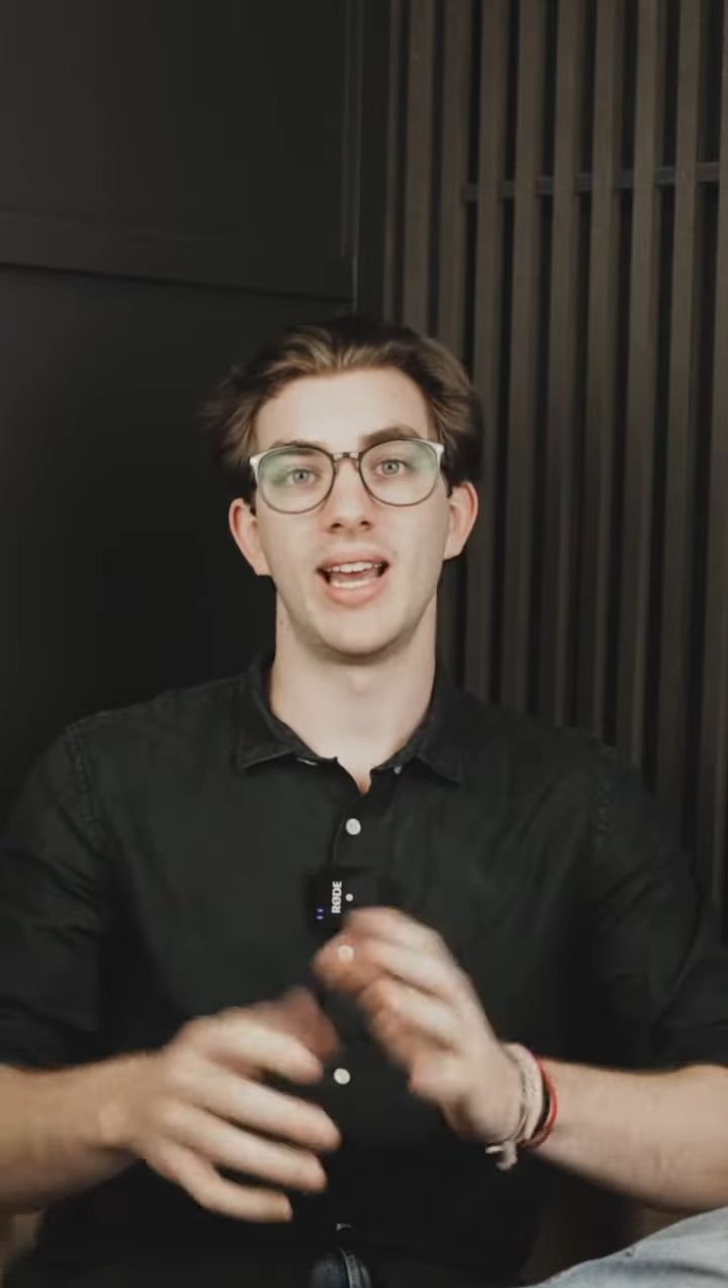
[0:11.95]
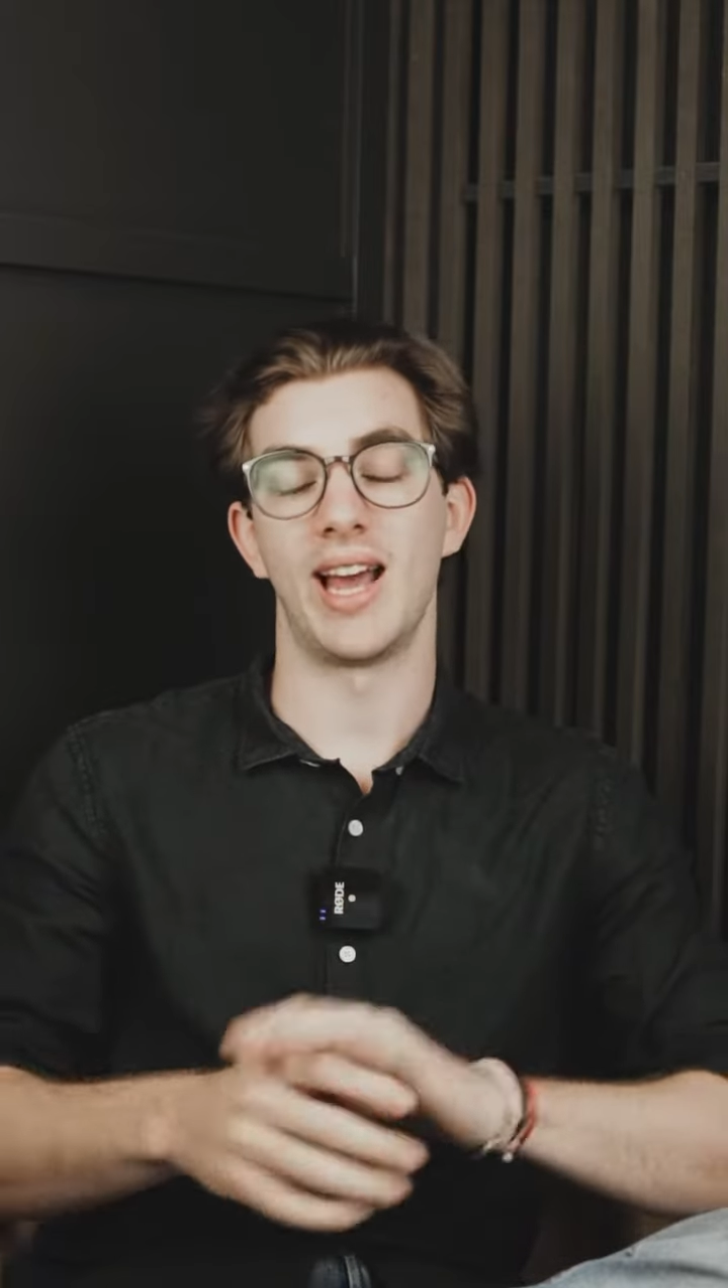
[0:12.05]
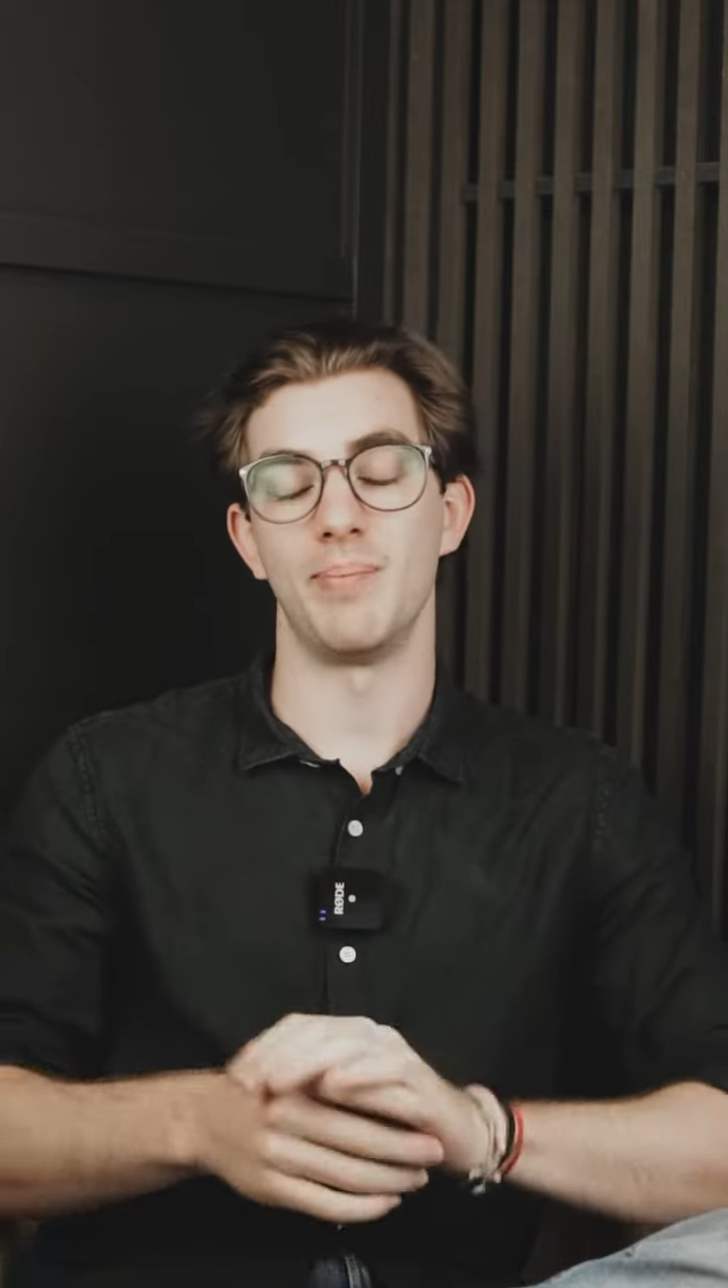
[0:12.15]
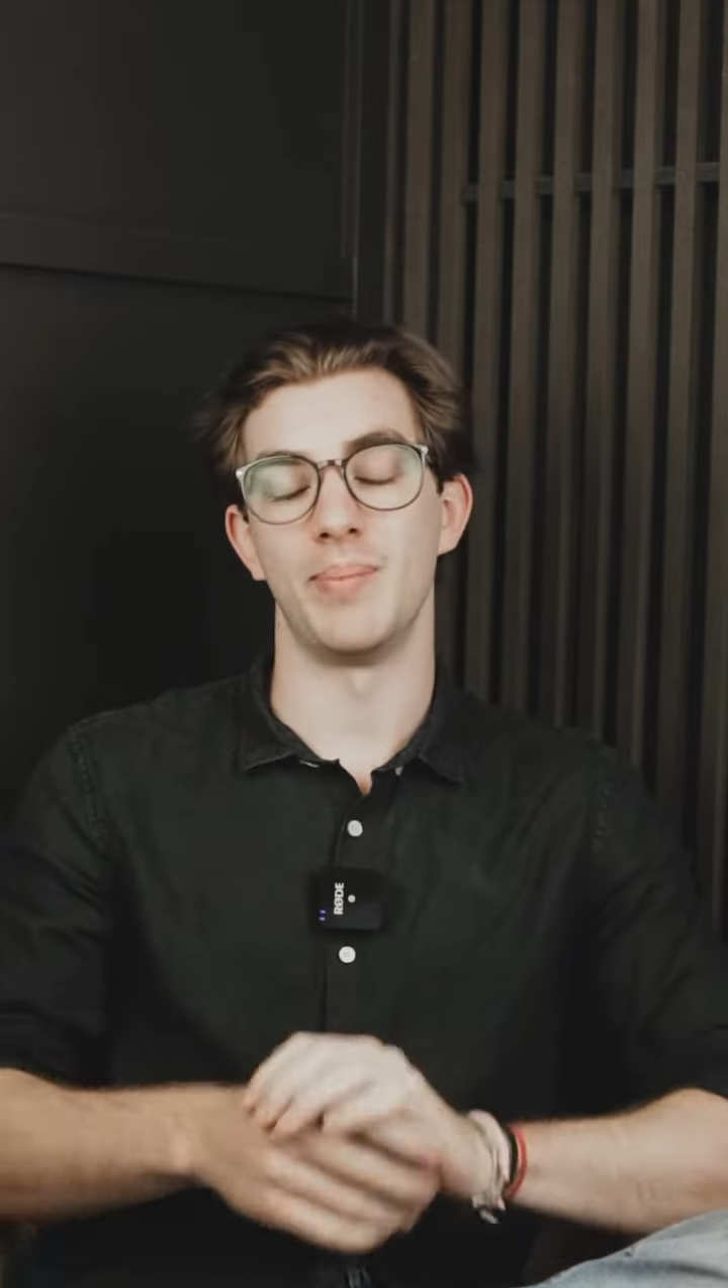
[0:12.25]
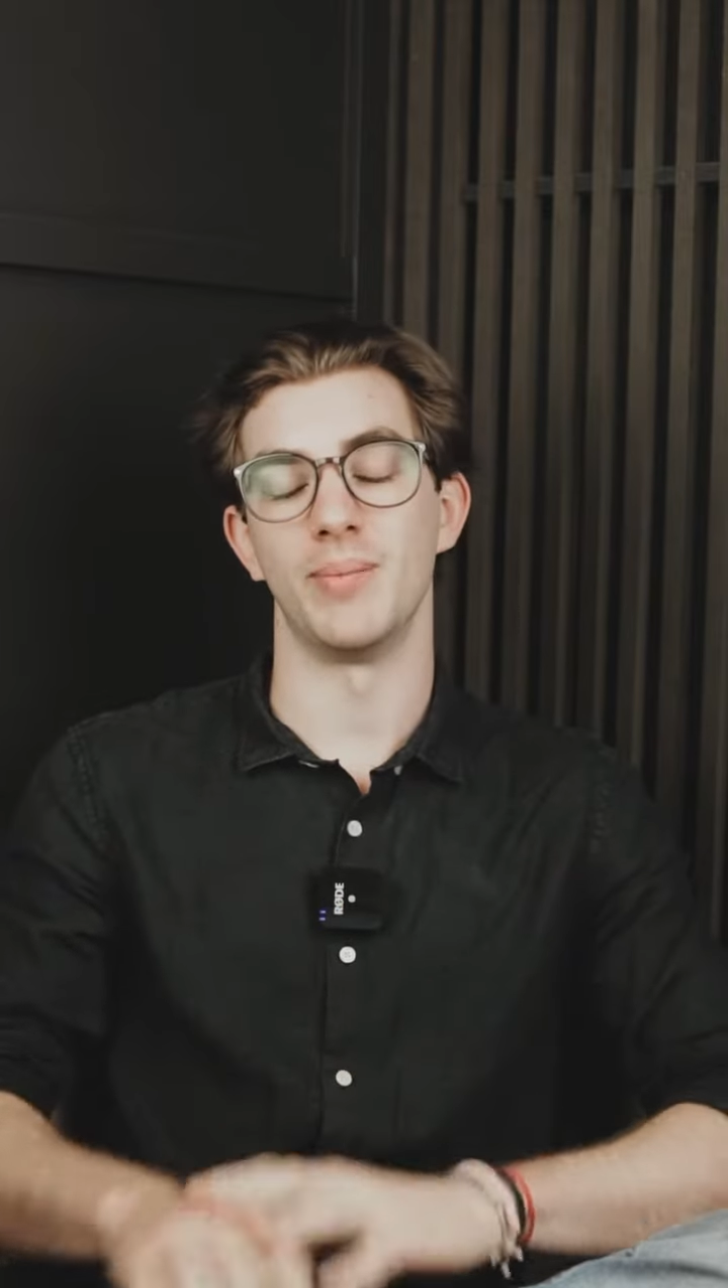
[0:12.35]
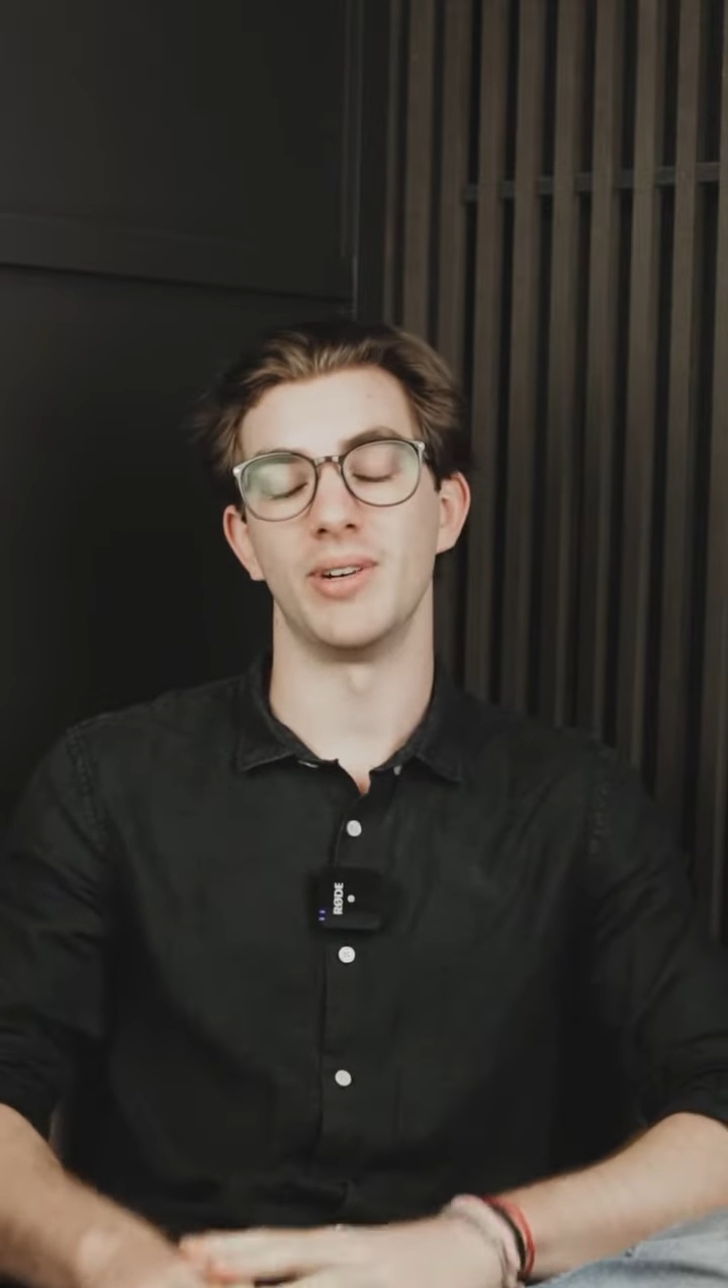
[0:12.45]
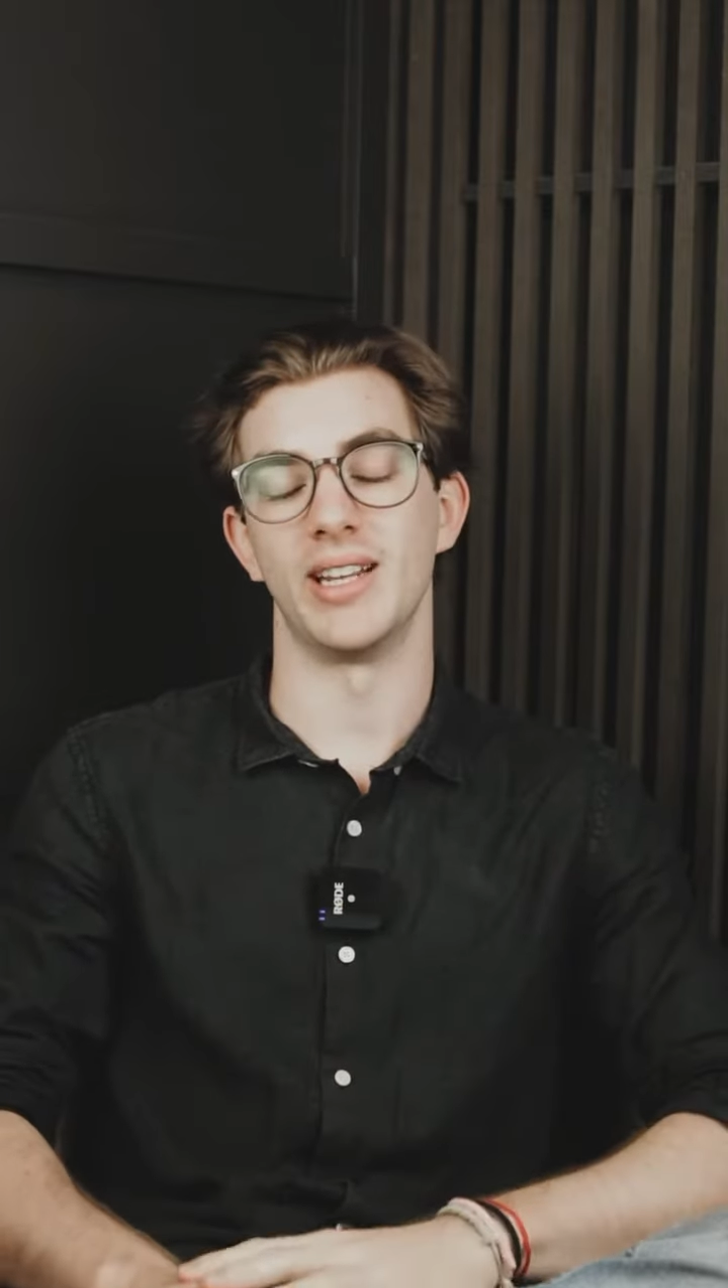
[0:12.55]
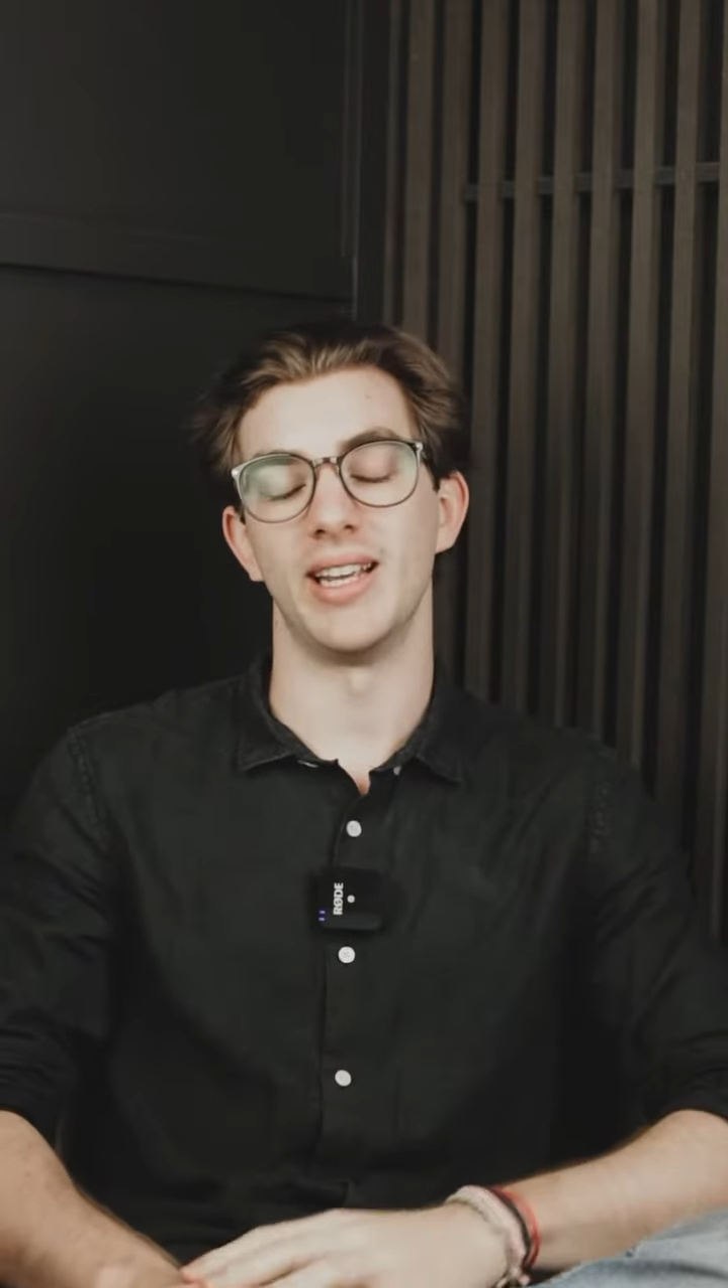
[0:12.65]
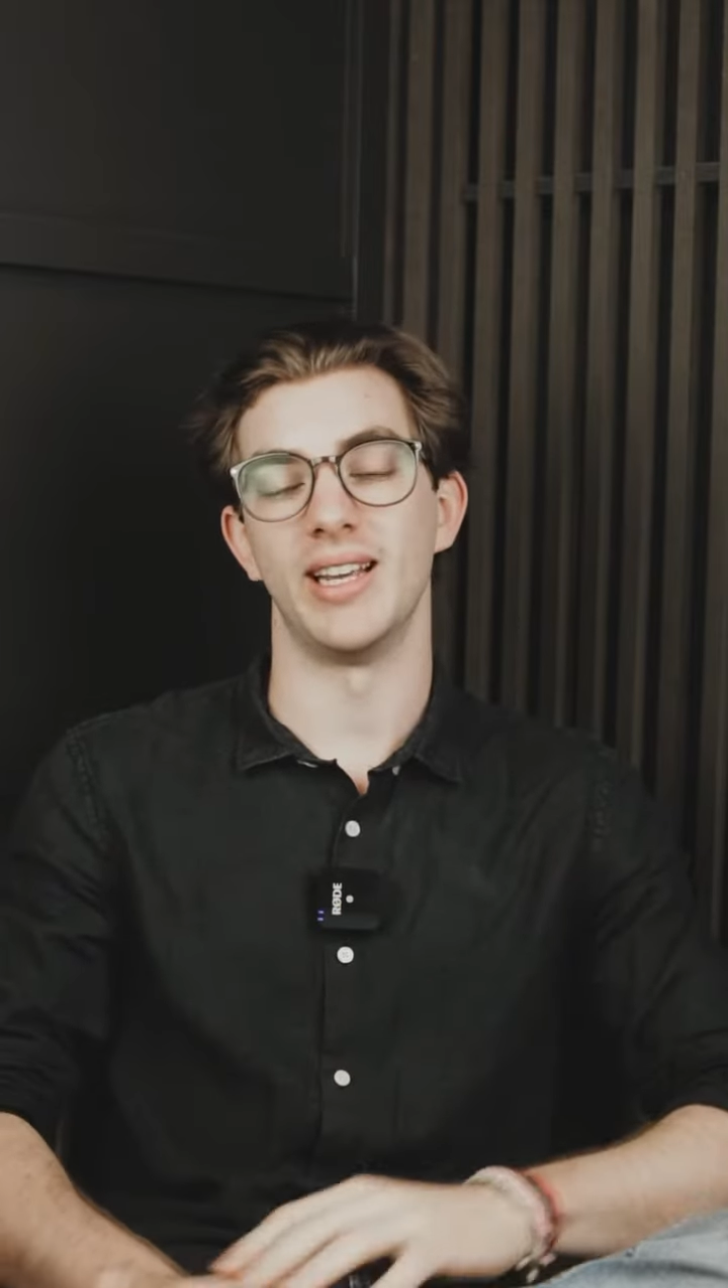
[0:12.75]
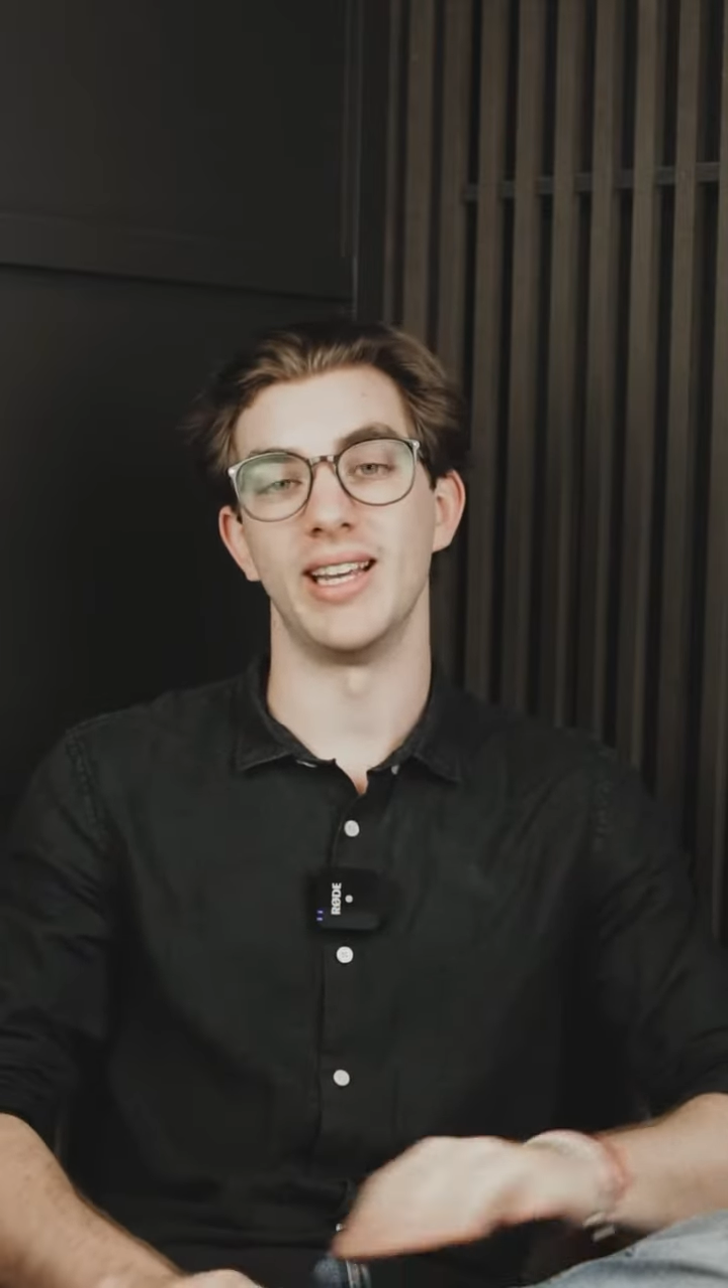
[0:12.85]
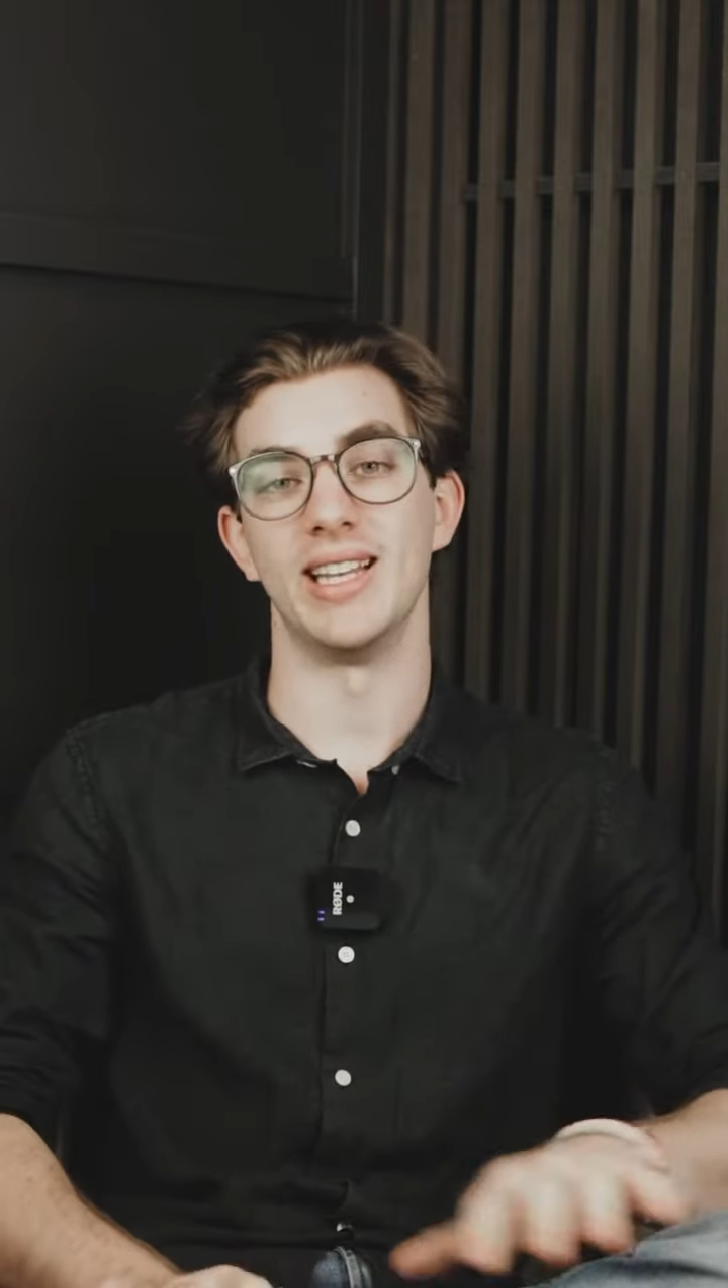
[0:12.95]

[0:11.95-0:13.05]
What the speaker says: at Bambrick here